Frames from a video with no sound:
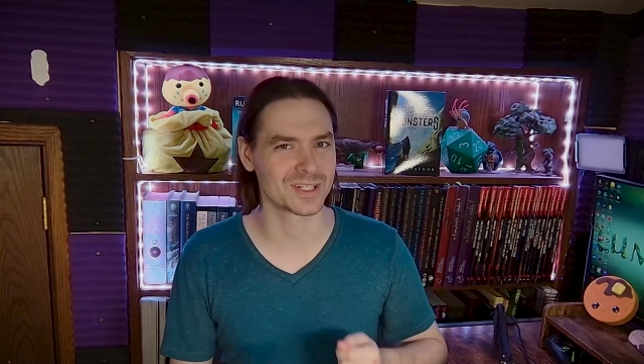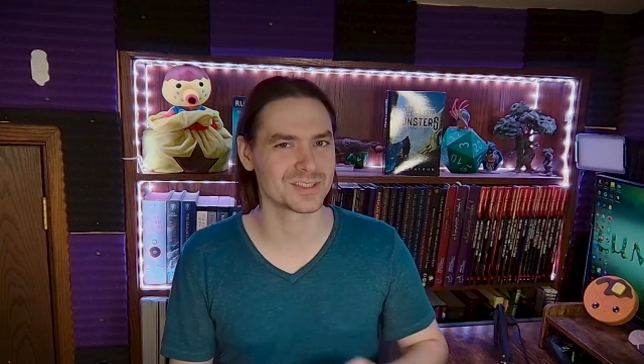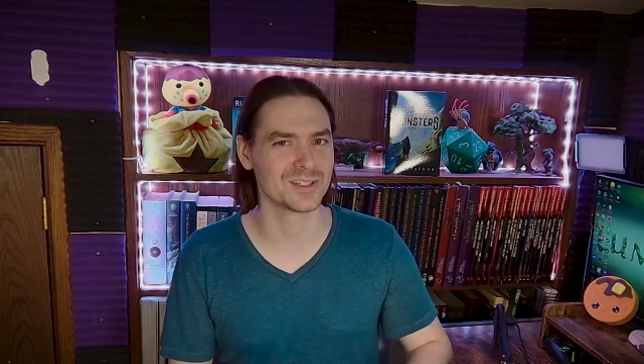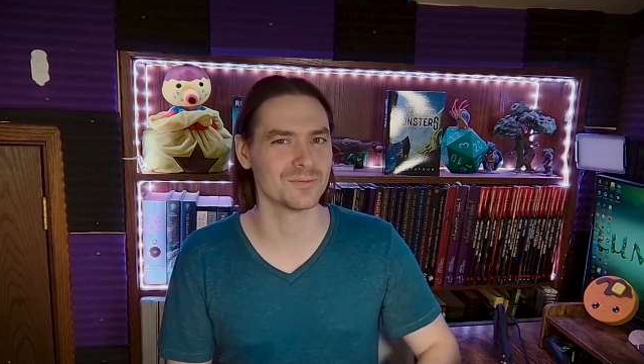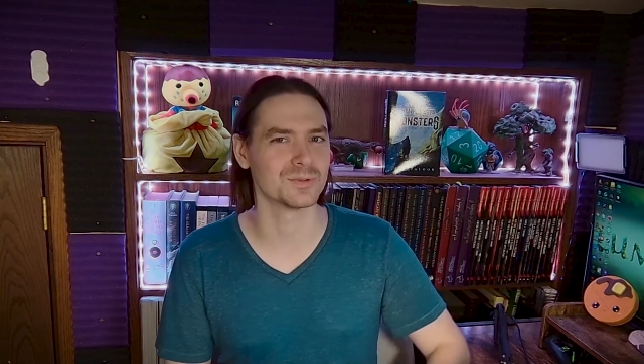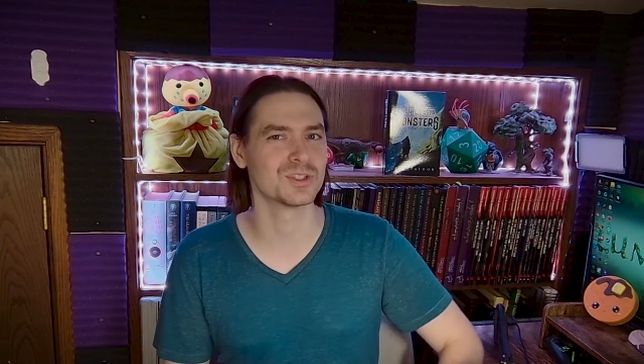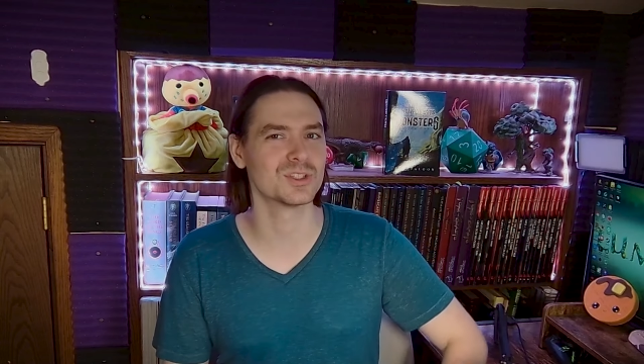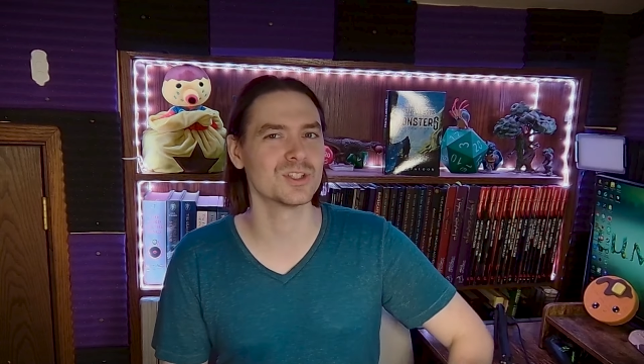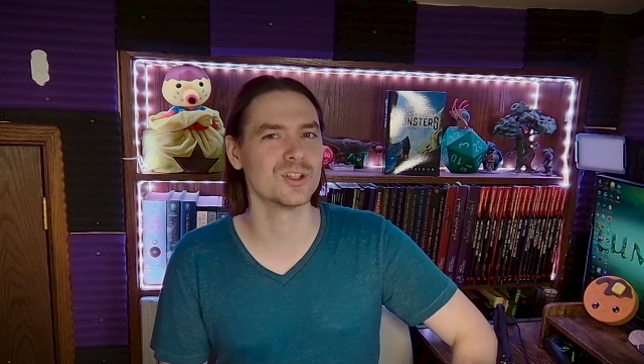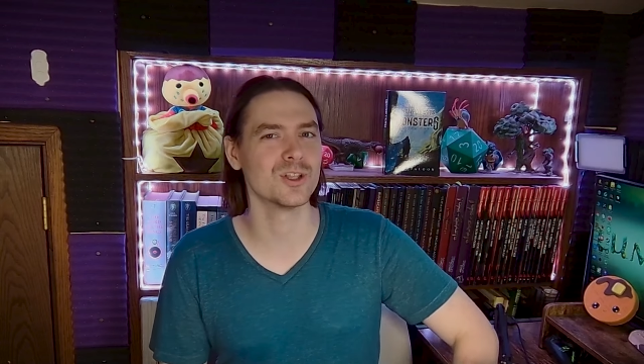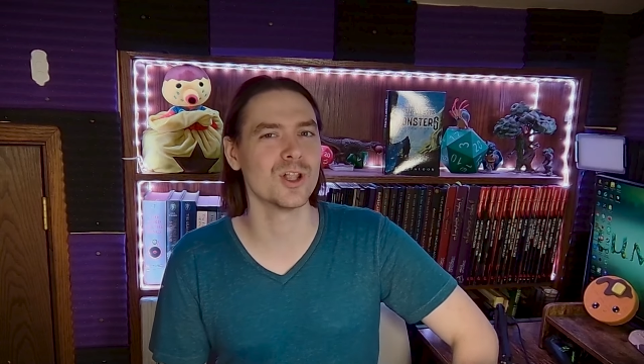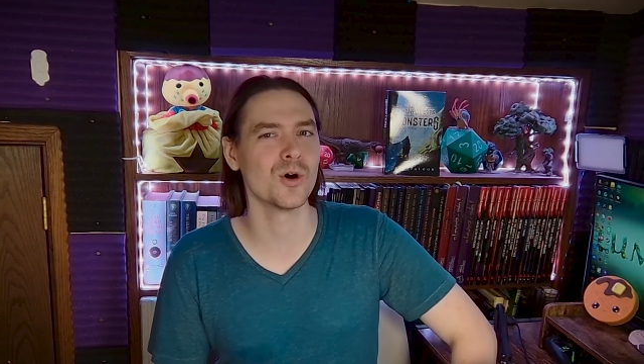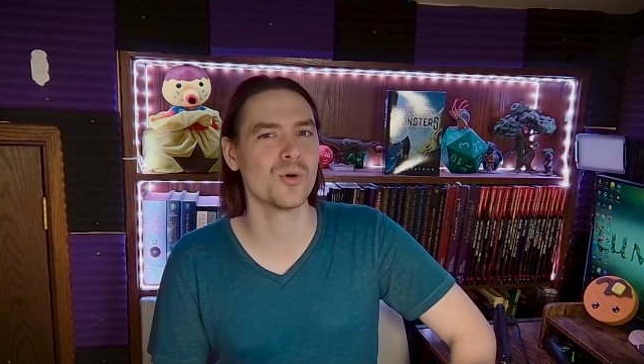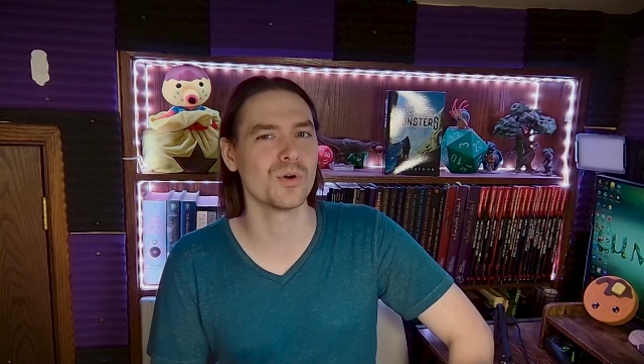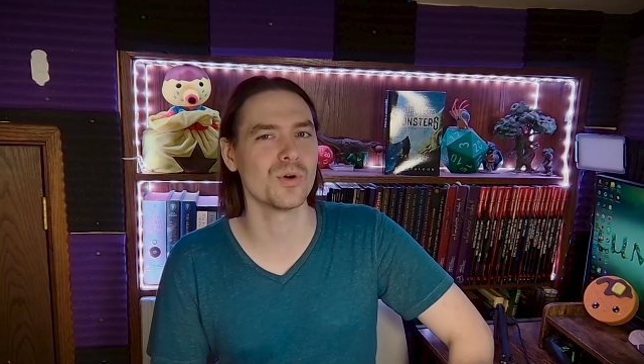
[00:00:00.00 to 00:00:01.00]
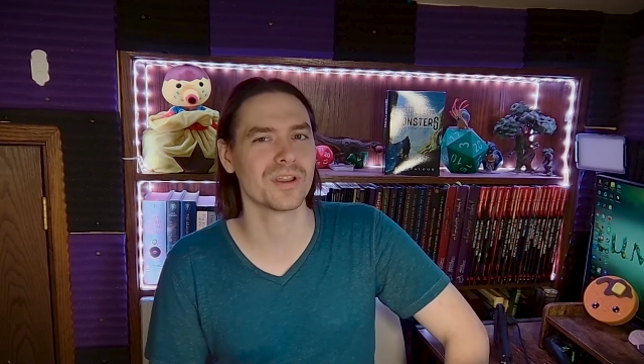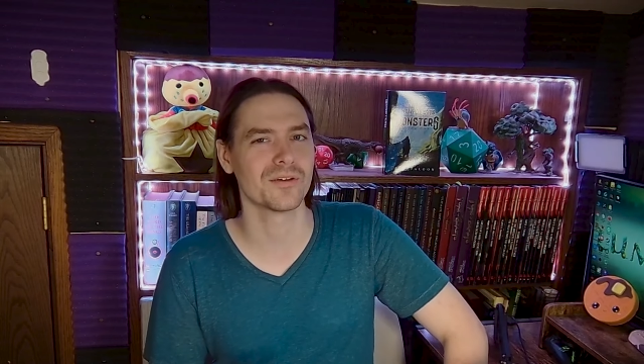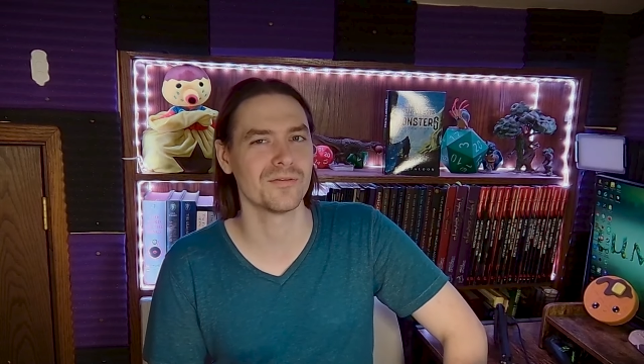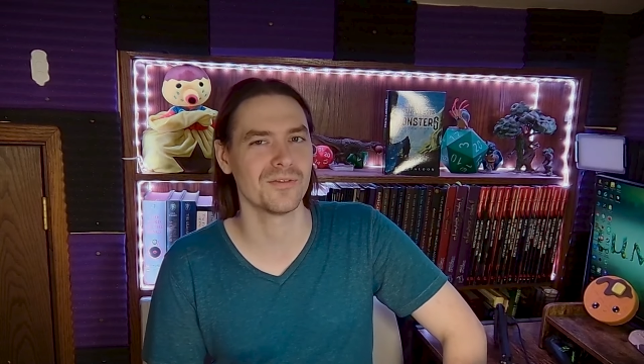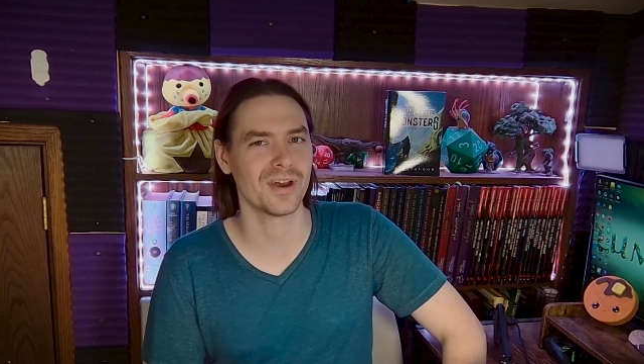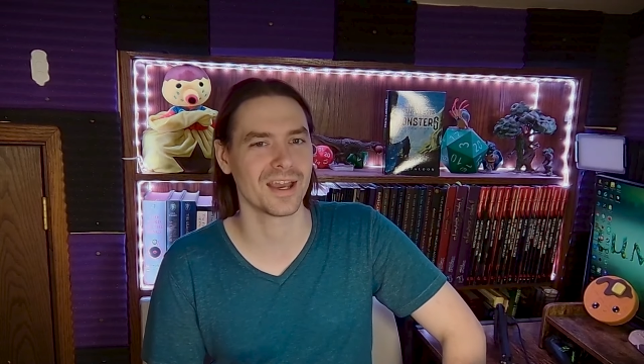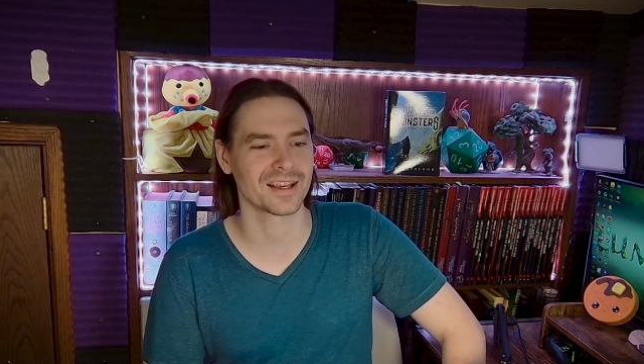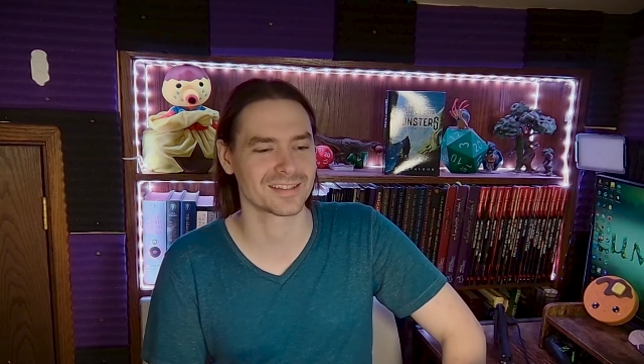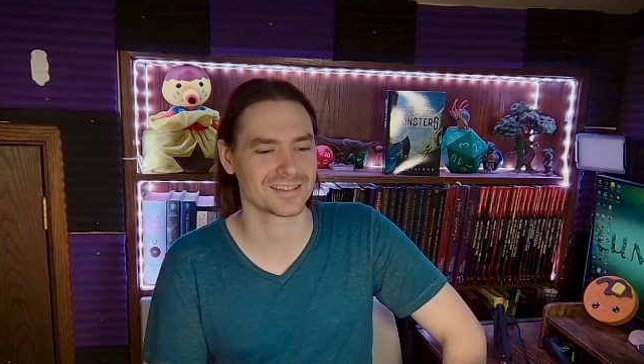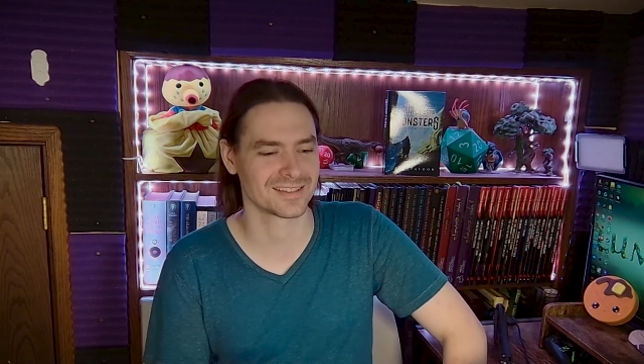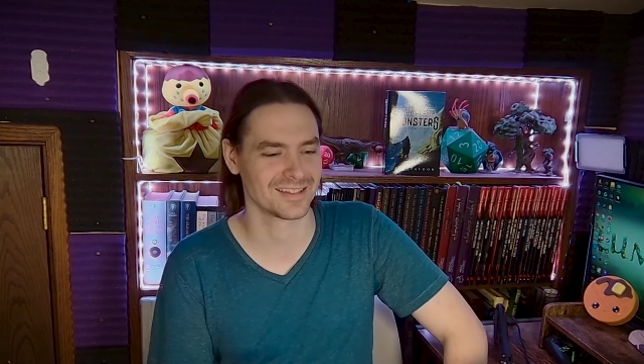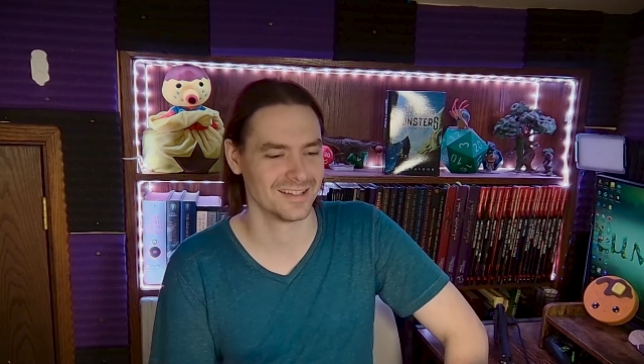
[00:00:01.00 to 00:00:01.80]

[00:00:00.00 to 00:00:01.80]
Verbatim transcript: some slowing effects.